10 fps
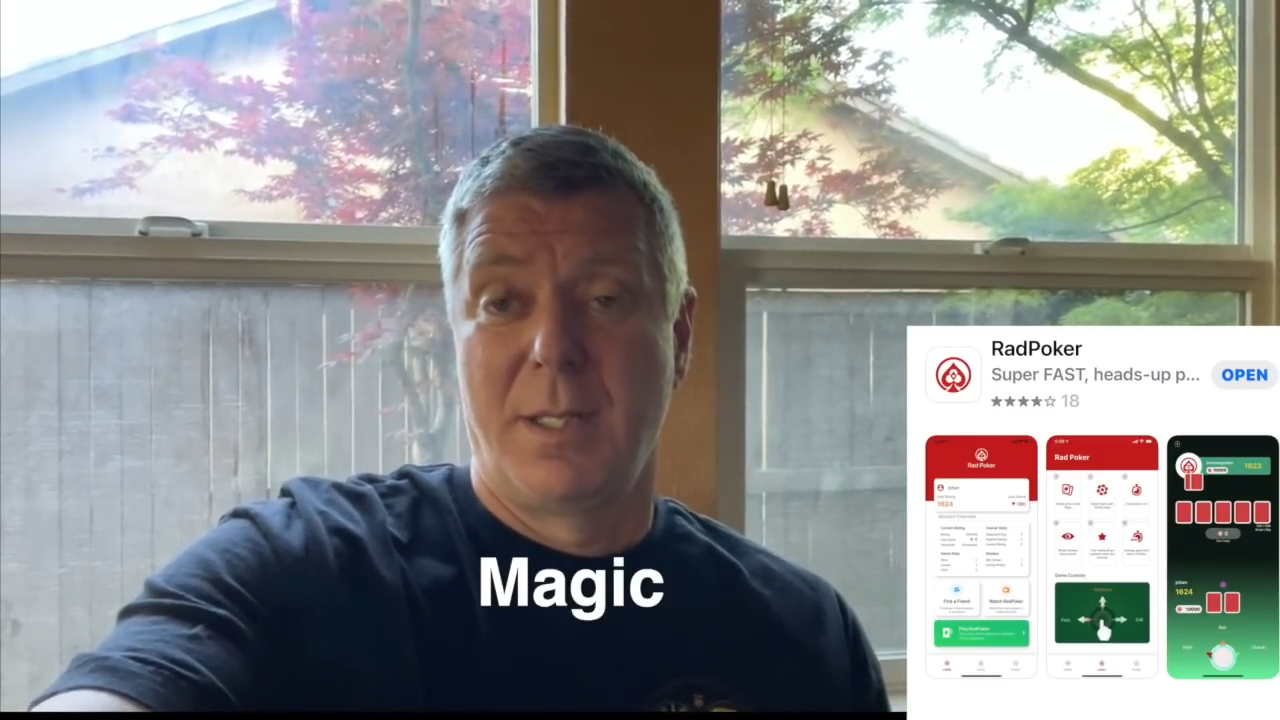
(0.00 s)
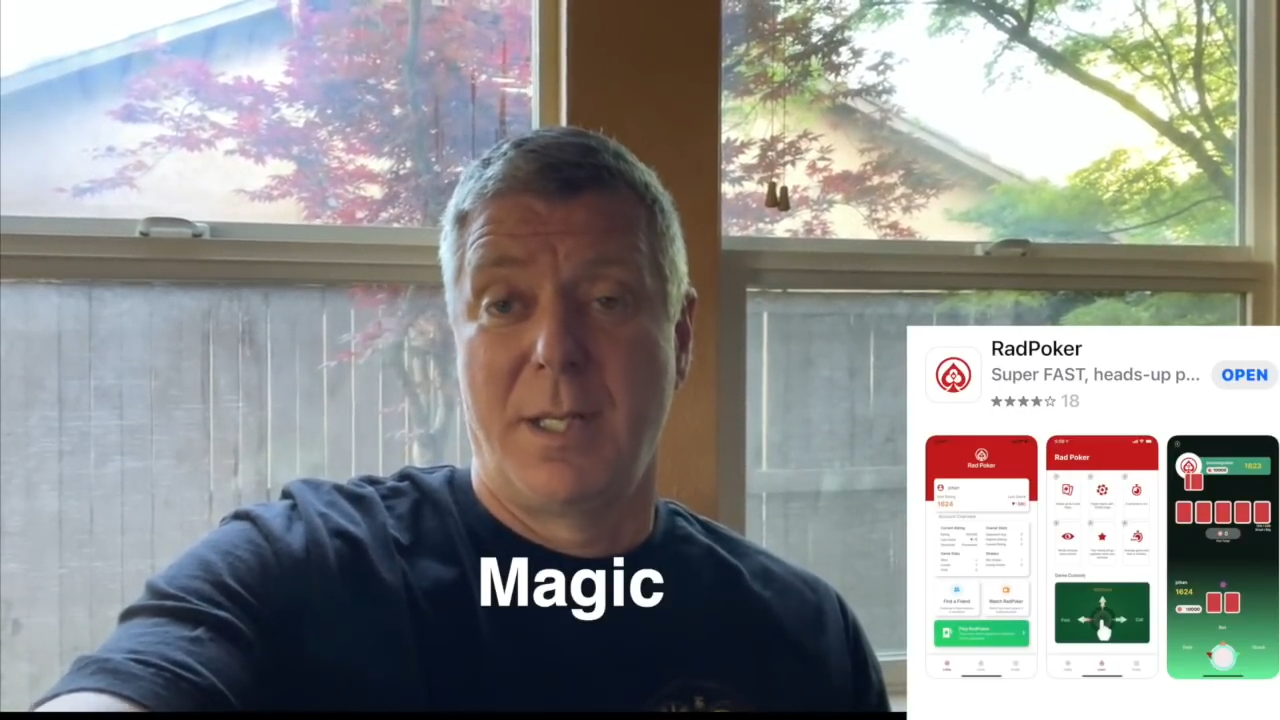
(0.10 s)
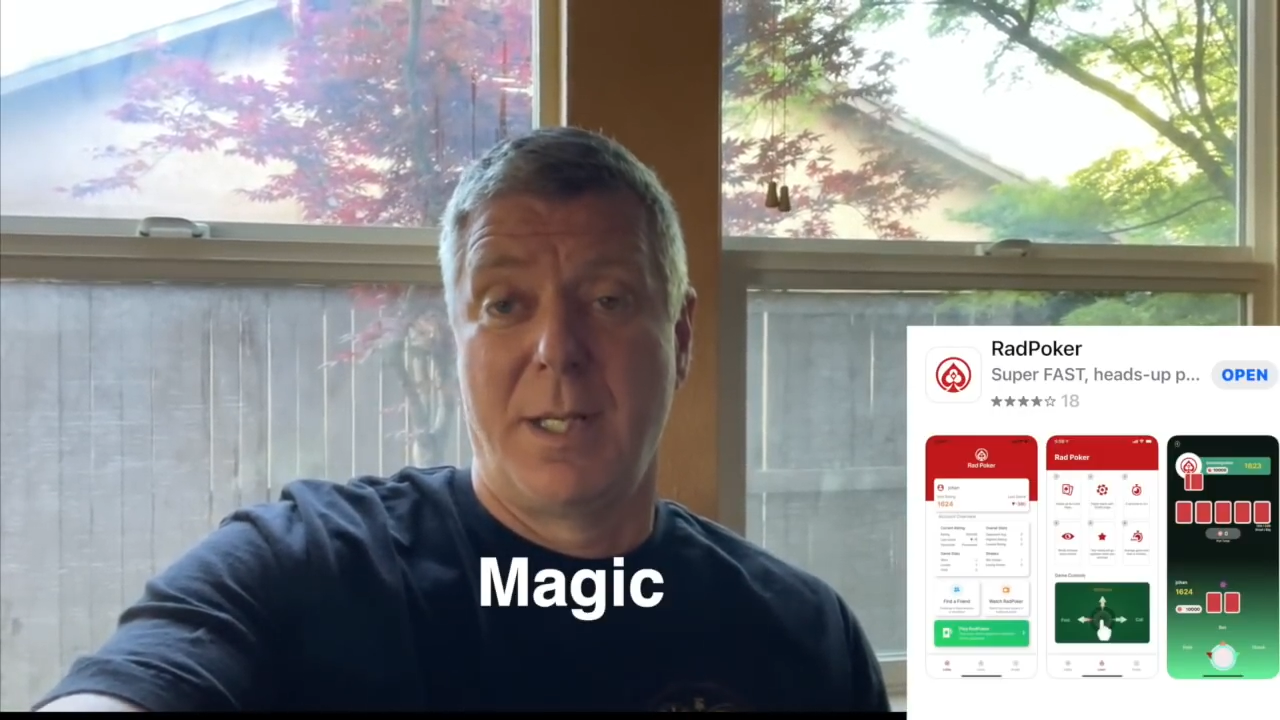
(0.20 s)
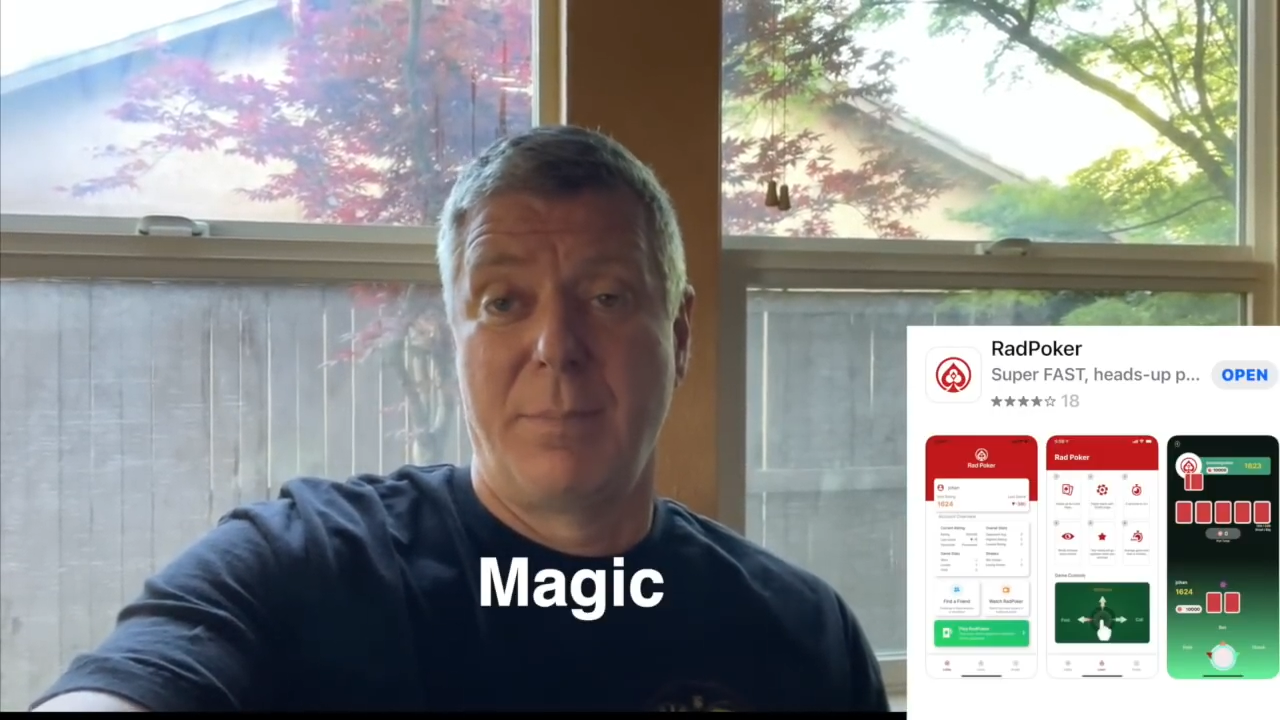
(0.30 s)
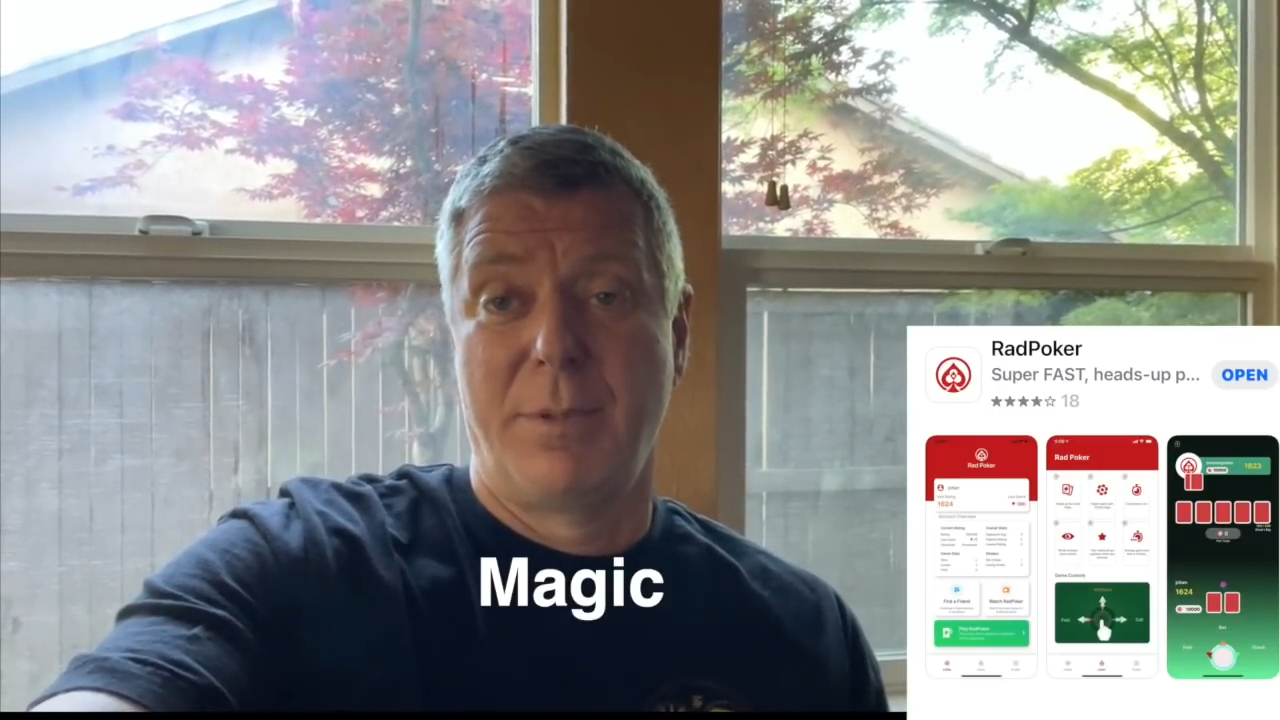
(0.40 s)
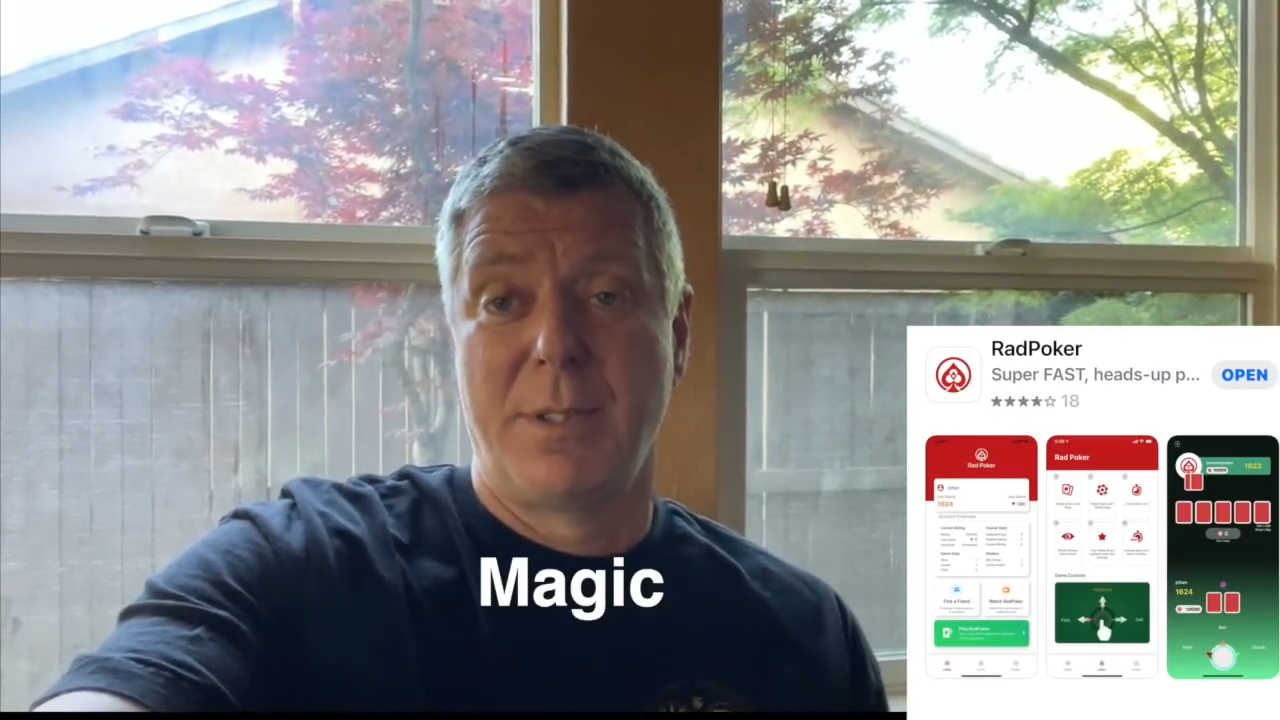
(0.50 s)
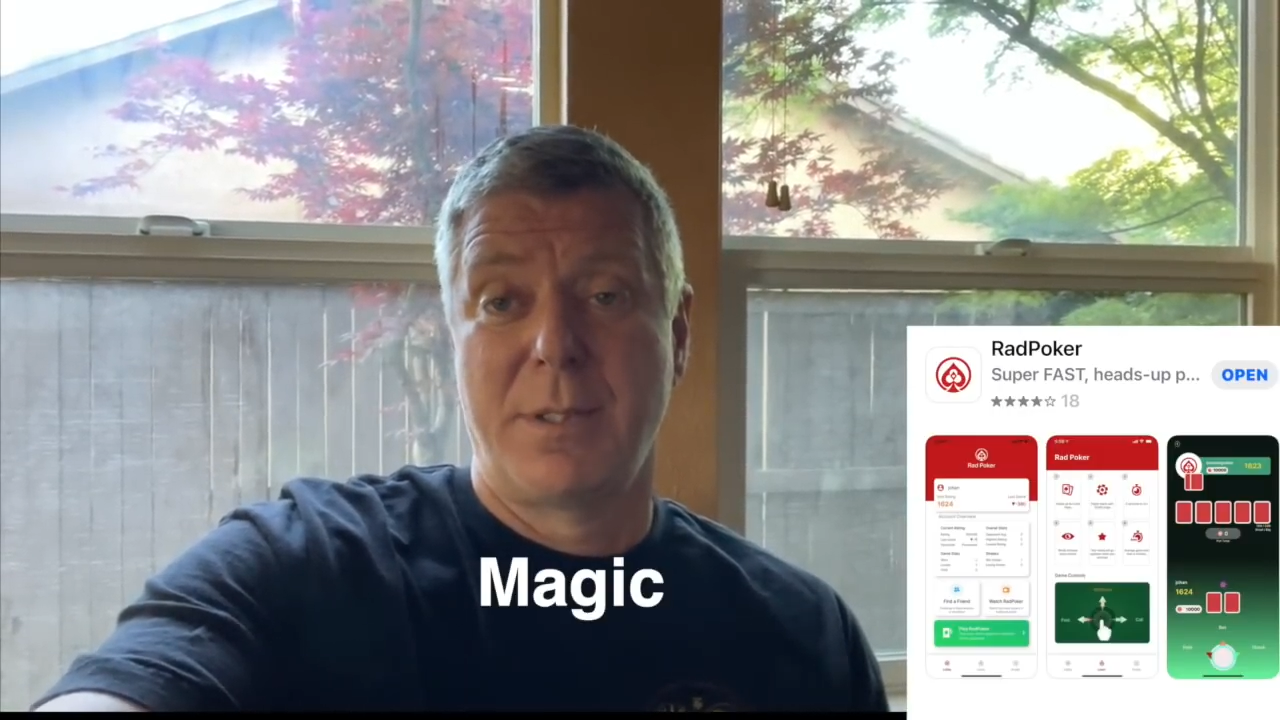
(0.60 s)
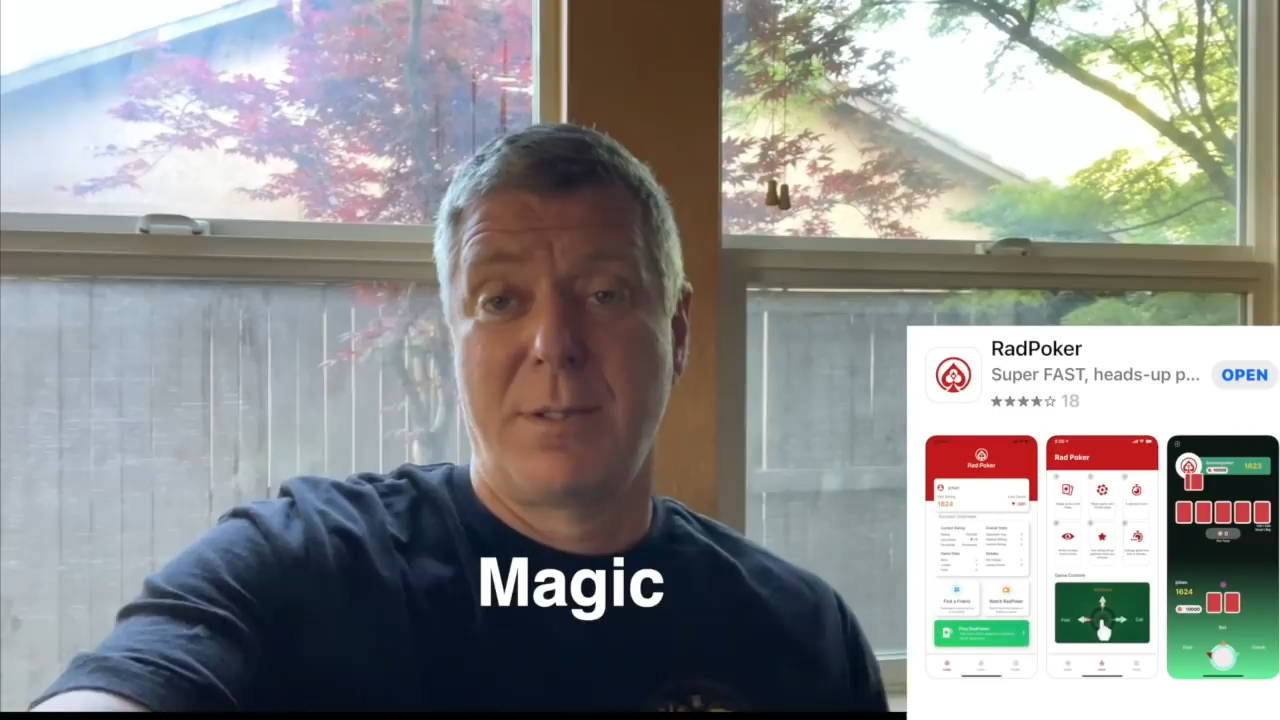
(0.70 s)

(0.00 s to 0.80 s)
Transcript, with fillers: uh, please